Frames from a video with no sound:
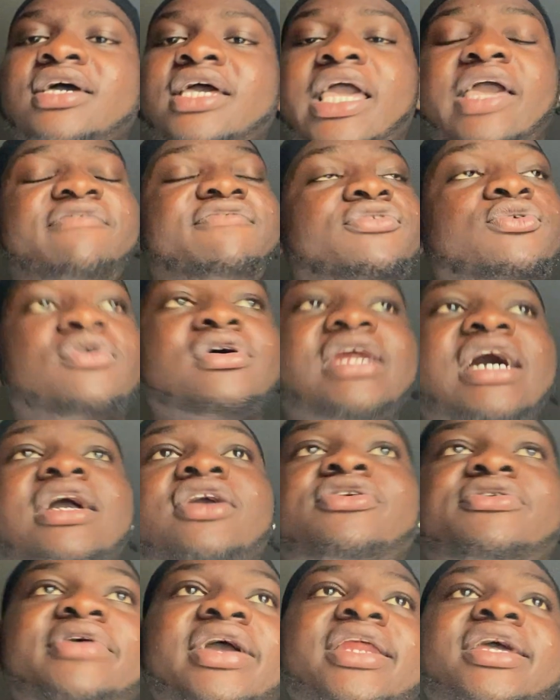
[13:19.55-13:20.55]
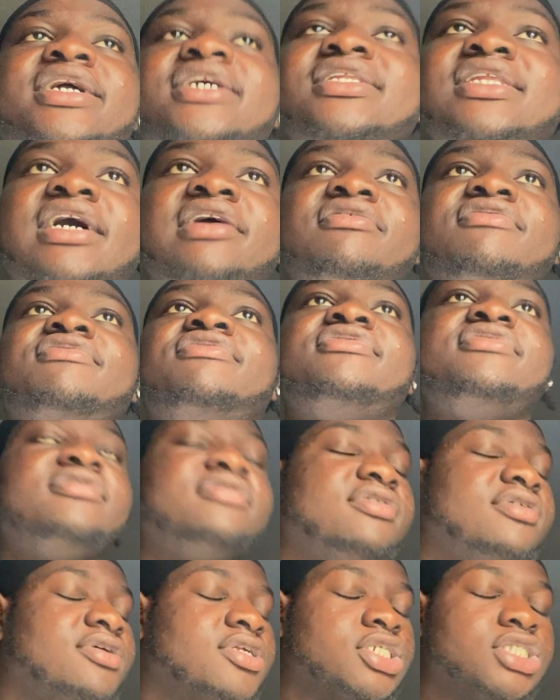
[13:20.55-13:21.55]
if you are not creating a life.
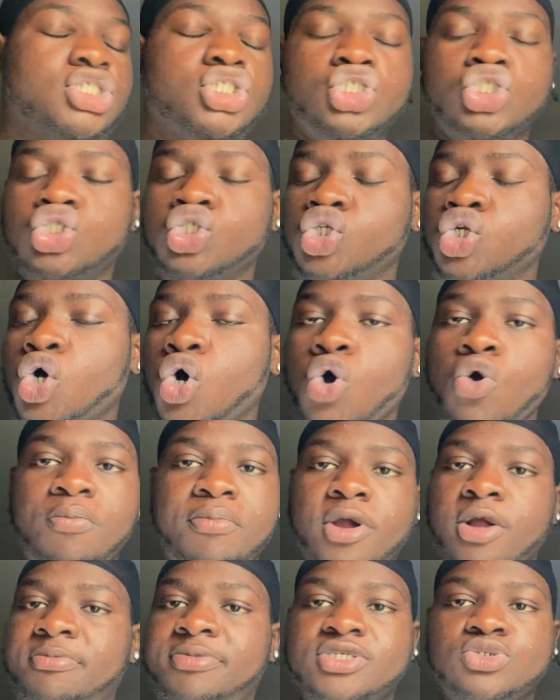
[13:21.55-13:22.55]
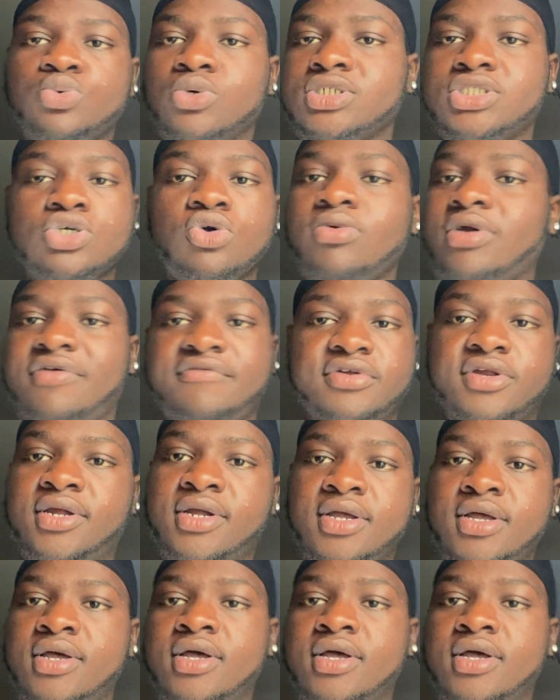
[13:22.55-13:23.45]
No purpose whatsoever.